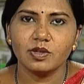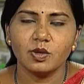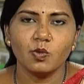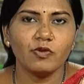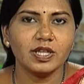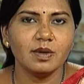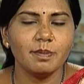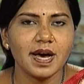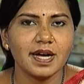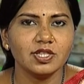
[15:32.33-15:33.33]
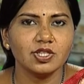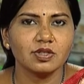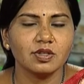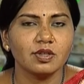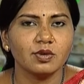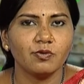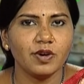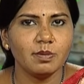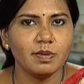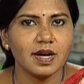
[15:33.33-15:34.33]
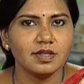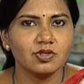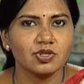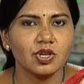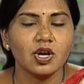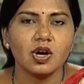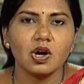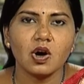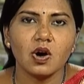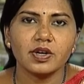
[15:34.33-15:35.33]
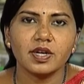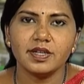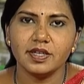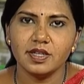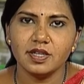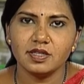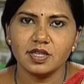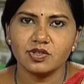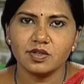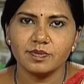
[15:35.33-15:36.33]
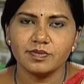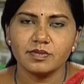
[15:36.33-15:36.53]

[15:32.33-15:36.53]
whether batch, fed batch or continuous system,